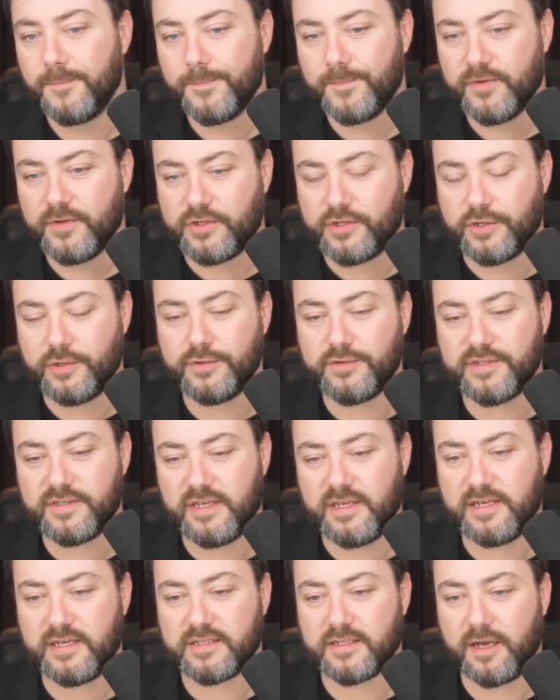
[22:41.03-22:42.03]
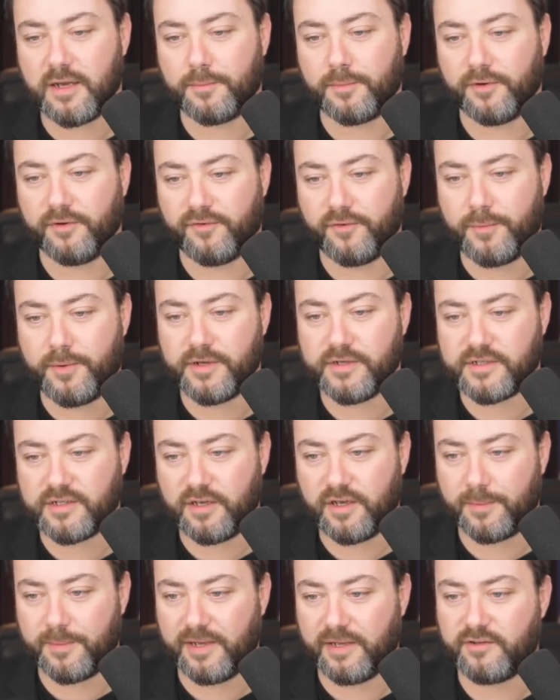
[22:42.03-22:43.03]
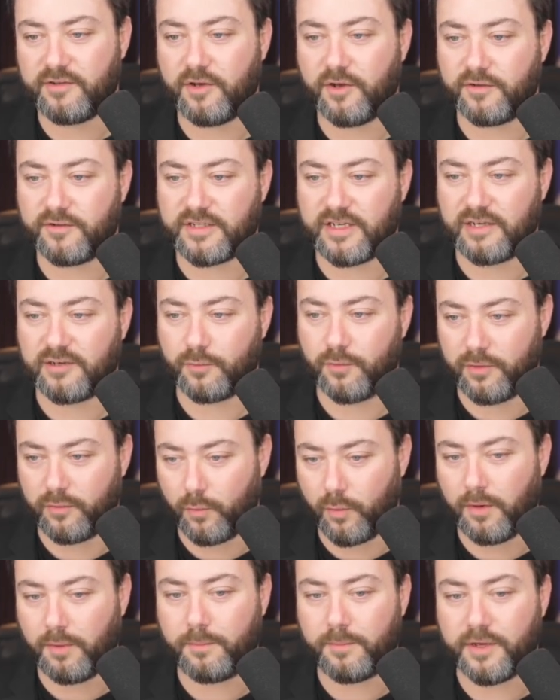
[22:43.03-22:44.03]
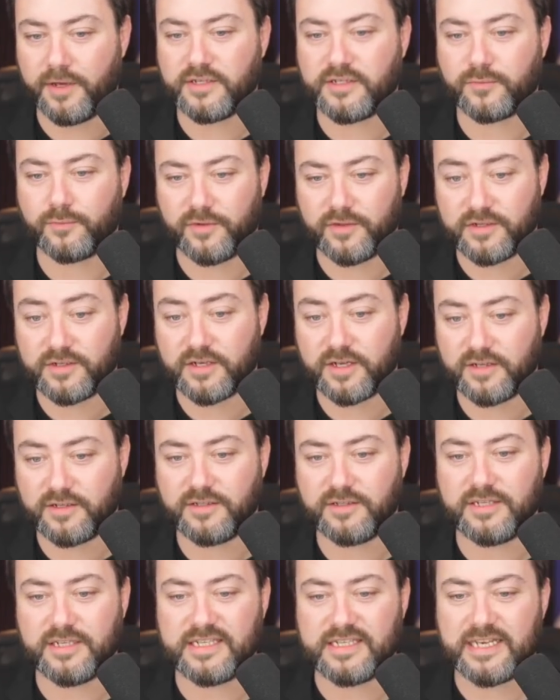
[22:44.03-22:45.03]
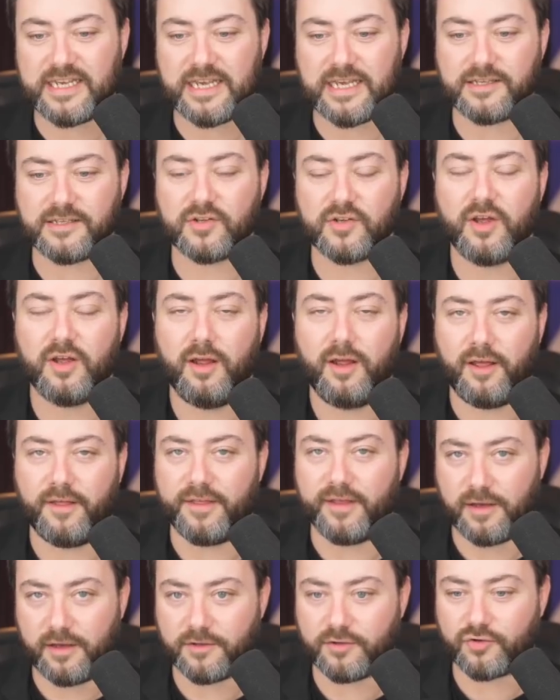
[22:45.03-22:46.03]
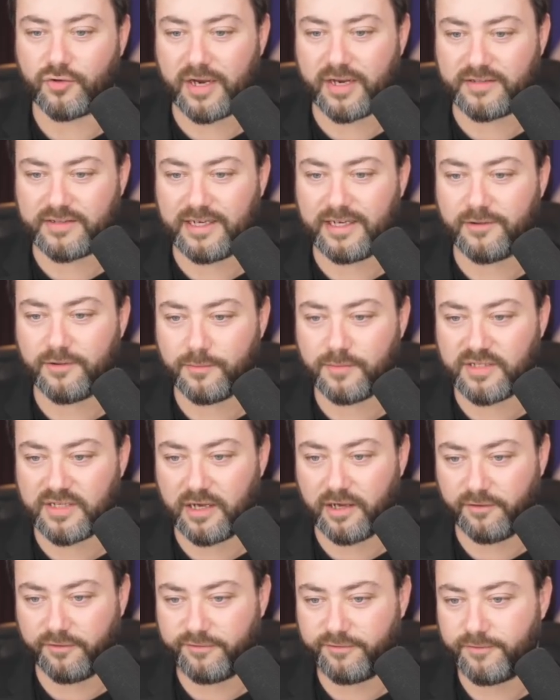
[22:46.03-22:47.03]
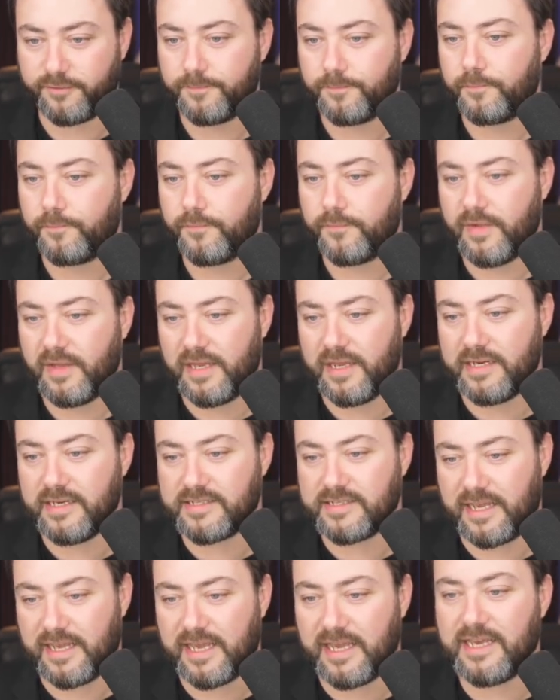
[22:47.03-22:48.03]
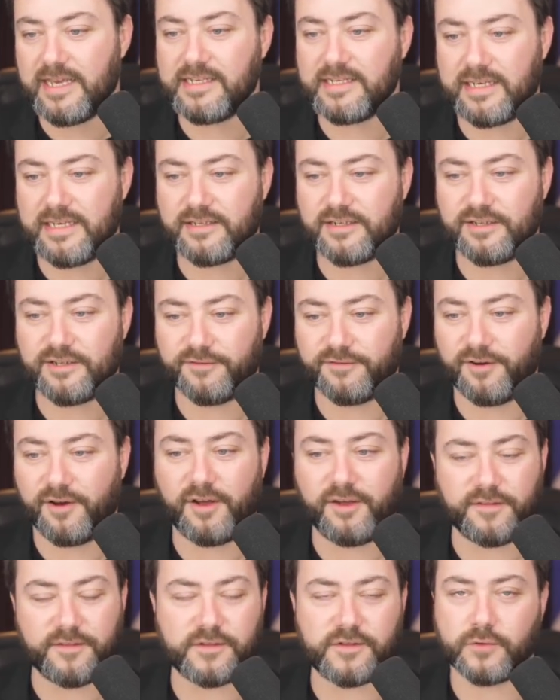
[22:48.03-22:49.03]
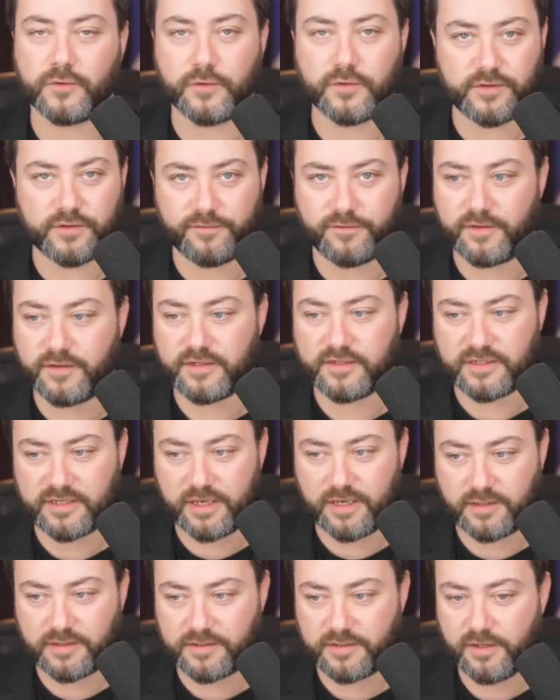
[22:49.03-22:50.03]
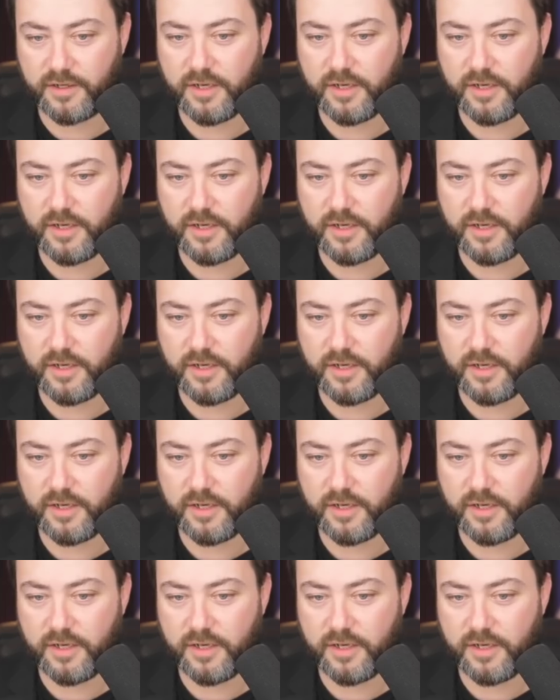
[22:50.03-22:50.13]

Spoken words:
She uses the example of a person coming into contact with one person with a certain disease and then contracting it themselves. It is easy to divine the source of the disease.